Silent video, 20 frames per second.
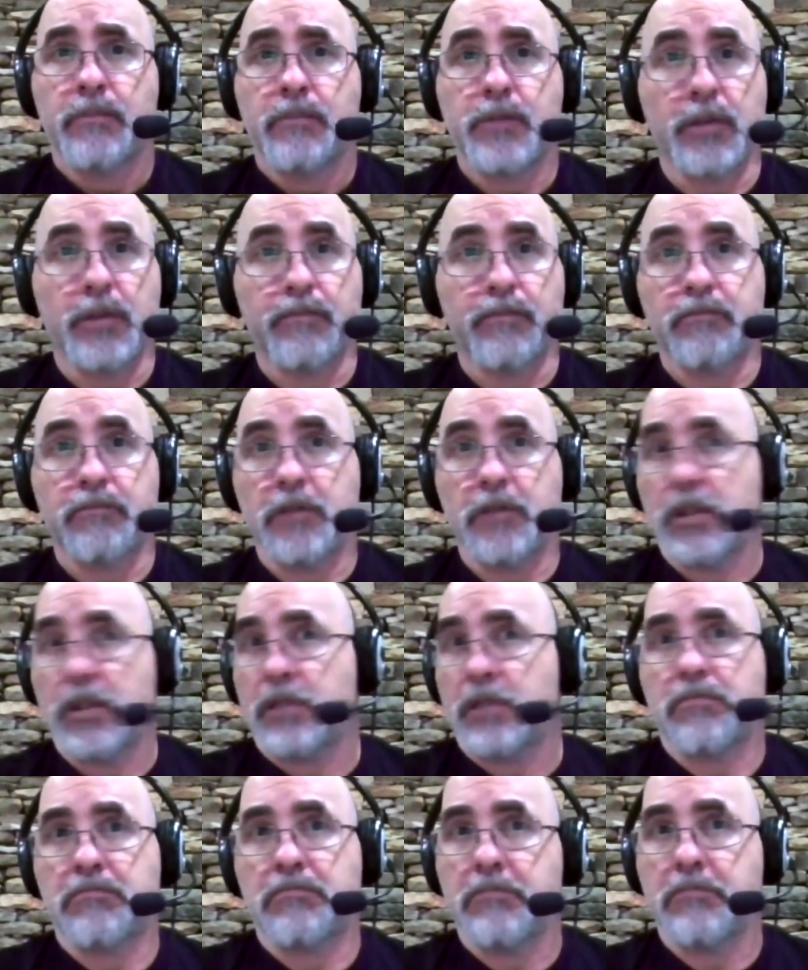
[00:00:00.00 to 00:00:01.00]
So you
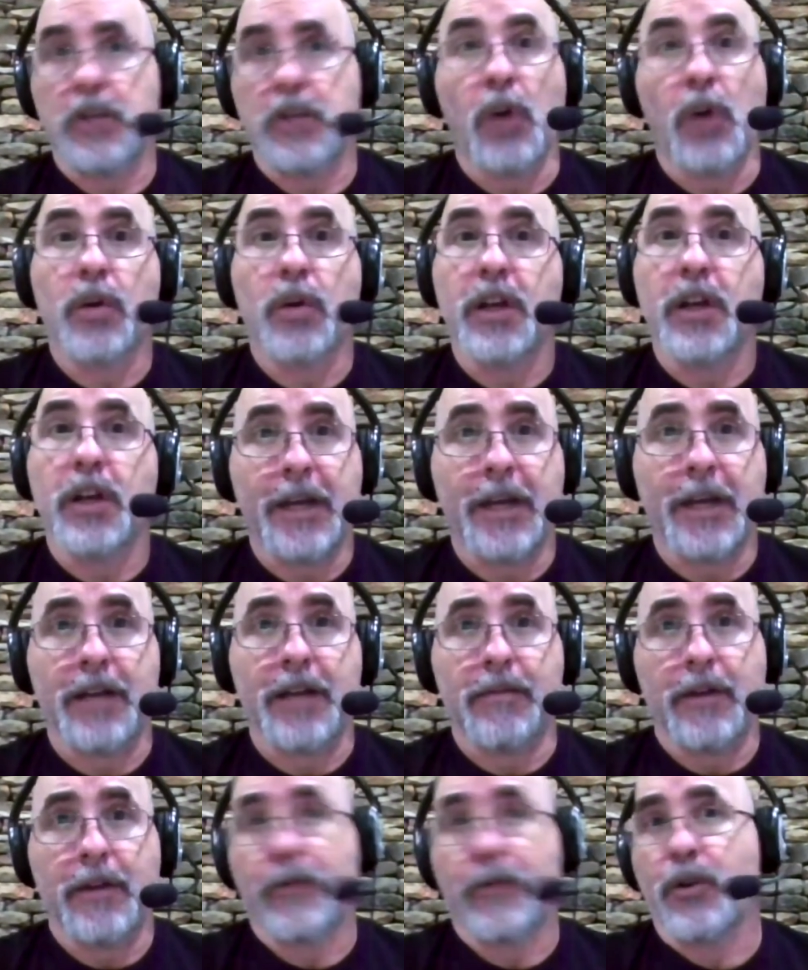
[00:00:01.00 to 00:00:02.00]
just don't come
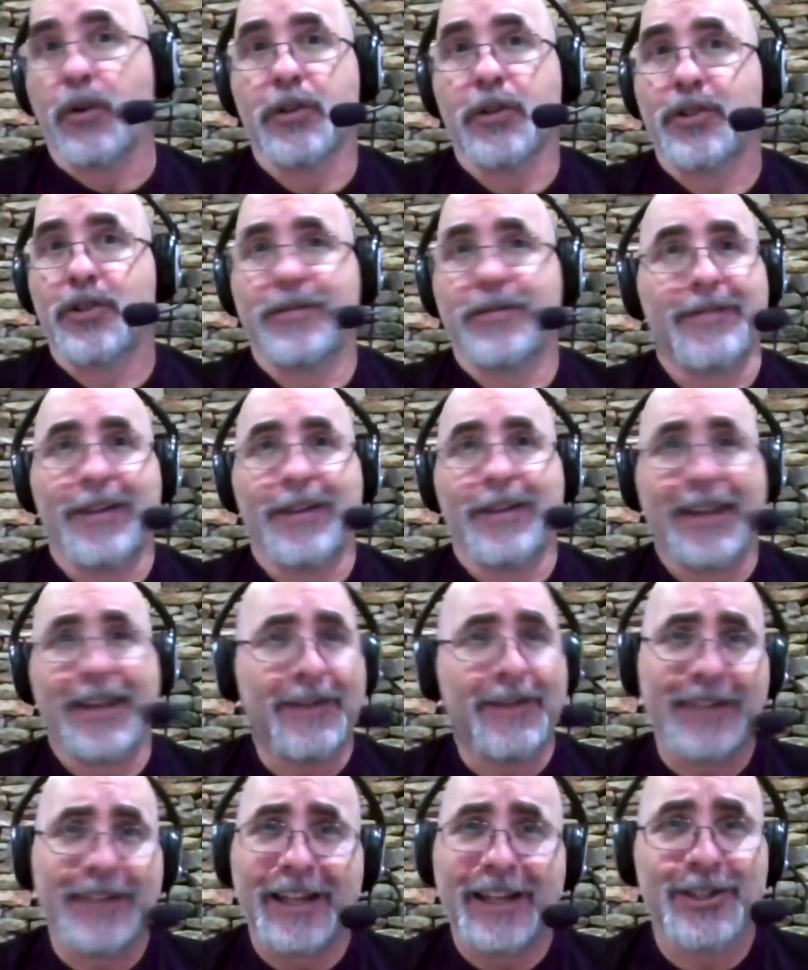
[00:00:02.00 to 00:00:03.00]
in. Of course, I mean, they
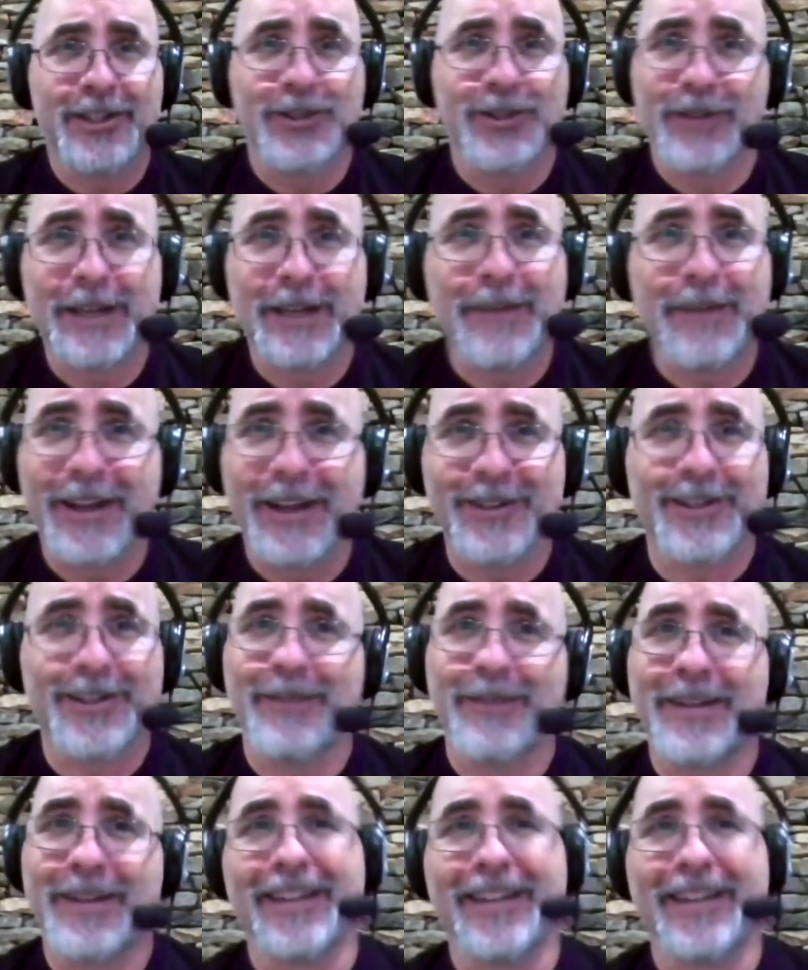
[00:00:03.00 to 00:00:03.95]
have to answer emails, and I mean, they're